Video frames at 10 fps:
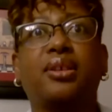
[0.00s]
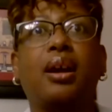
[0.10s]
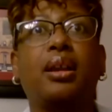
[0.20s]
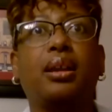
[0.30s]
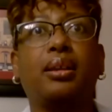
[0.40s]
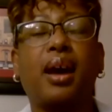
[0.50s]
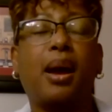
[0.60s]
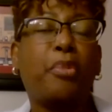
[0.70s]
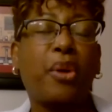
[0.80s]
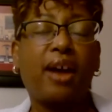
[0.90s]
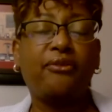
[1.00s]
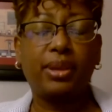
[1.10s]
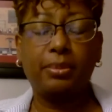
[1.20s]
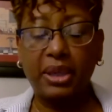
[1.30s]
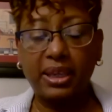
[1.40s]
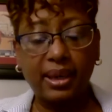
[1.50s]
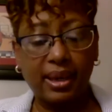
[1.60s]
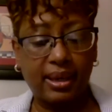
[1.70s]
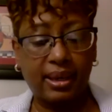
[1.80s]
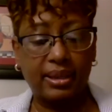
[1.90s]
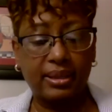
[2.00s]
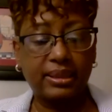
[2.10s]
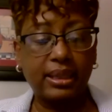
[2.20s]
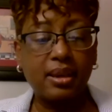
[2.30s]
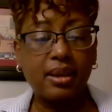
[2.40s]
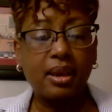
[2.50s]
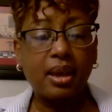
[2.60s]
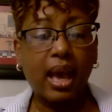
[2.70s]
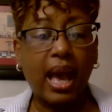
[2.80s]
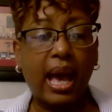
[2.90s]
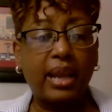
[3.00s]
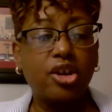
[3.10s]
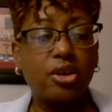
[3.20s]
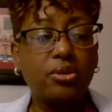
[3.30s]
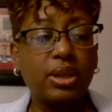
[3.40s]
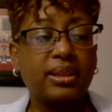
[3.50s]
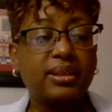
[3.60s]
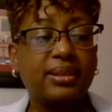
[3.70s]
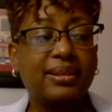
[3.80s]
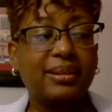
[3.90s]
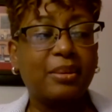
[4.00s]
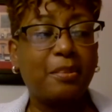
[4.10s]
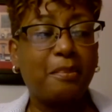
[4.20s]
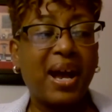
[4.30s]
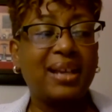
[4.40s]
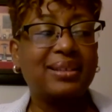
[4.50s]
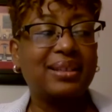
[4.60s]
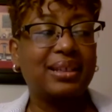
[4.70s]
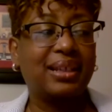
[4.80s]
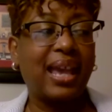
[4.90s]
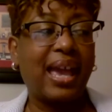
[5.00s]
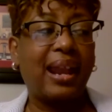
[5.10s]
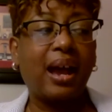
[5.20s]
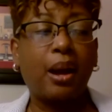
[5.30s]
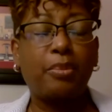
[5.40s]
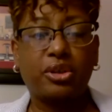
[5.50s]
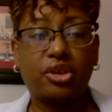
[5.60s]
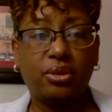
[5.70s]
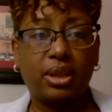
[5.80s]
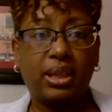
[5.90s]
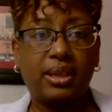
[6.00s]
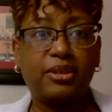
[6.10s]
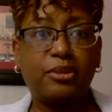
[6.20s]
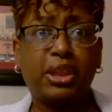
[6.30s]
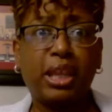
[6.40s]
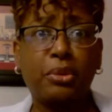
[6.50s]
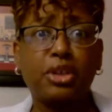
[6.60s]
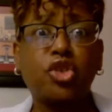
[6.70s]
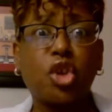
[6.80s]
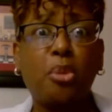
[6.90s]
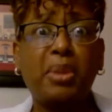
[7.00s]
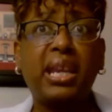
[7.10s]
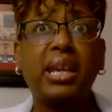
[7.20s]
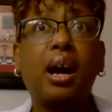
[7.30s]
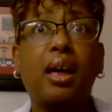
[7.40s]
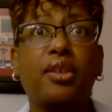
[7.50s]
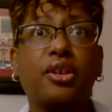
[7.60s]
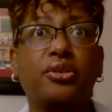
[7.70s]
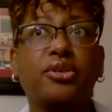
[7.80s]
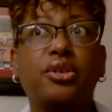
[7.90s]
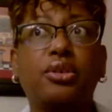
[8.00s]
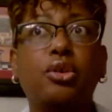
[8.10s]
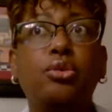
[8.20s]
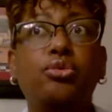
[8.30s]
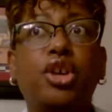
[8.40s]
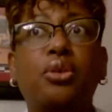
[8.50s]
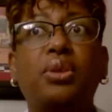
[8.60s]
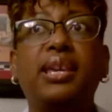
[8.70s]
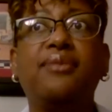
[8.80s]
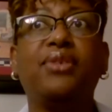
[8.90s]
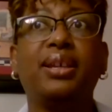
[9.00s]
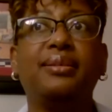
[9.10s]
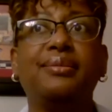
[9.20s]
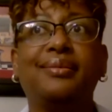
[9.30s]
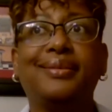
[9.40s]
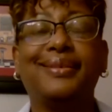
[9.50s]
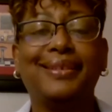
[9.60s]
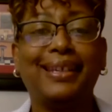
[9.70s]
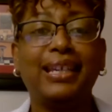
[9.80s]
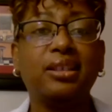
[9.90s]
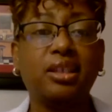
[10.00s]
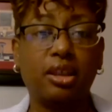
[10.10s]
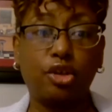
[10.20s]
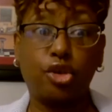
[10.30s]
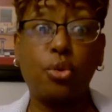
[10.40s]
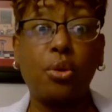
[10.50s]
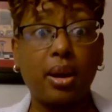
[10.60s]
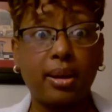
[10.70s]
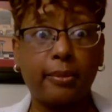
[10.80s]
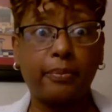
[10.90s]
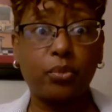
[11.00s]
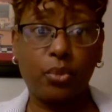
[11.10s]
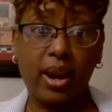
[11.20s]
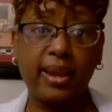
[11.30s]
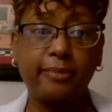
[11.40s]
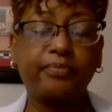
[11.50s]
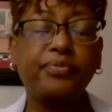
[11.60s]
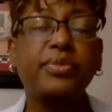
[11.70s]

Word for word: starting a nonprofit because I noticed my son had opportunities, but there were so many others who don't even get to the door, right?